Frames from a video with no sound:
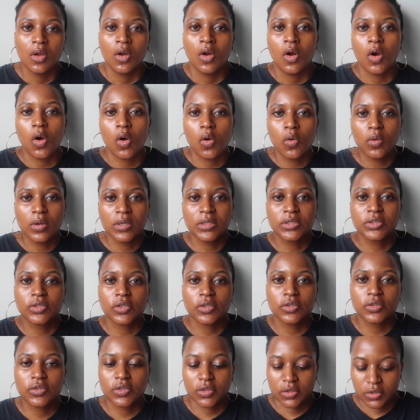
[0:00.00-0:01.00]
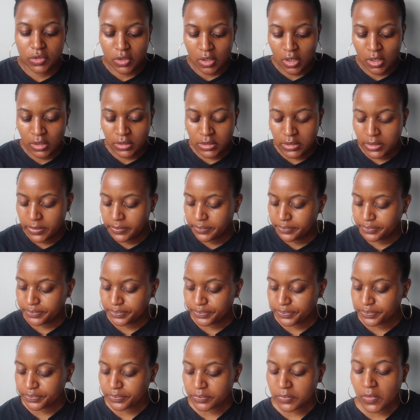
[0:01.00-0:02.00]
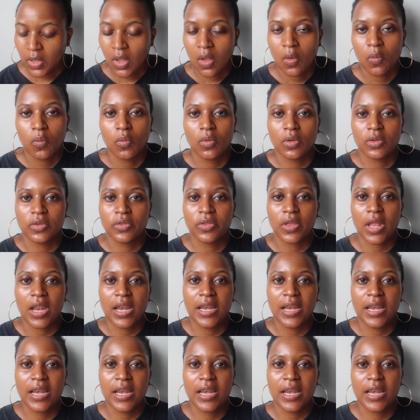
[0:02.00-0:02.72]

Always good to start with